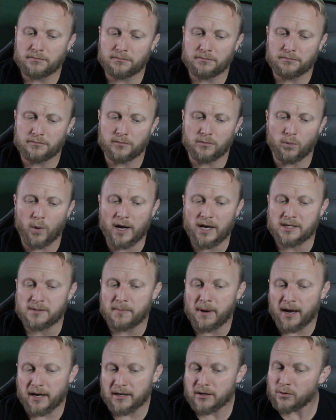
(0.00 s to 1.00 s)
wise
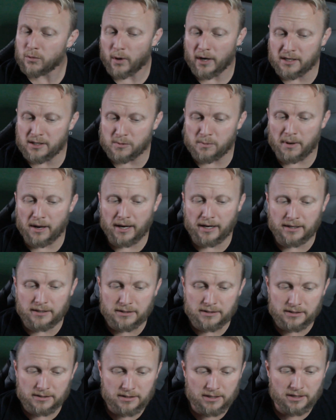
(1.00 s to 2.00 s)
mind. Wise mind
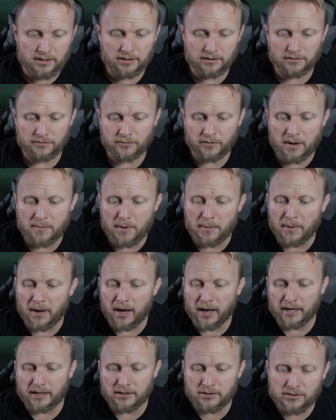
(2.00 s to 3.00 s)
is the frame of
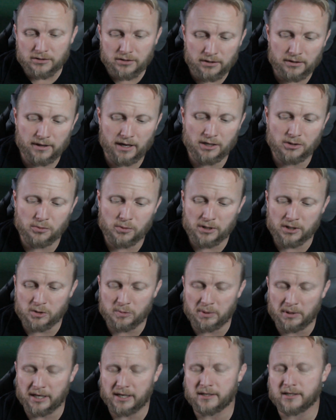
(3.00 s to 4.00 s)
mind, as we
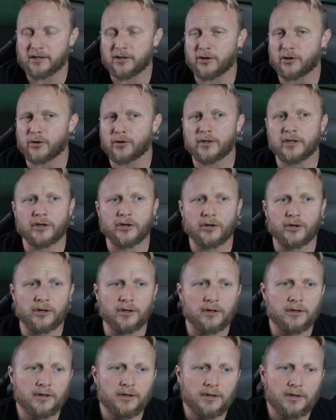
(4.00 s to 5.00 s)
explained in an earlier
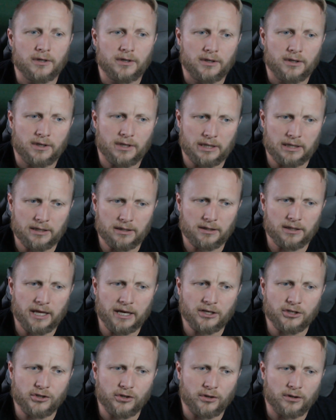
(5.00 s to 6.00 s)

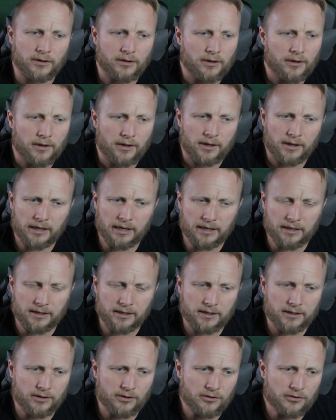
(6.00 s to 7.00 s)
lecture. It
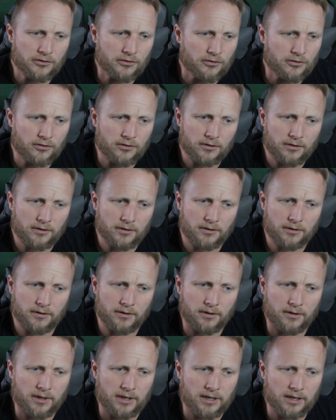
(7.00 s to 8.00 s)
is
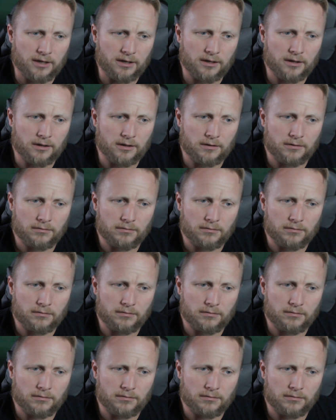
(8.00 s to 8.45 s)
the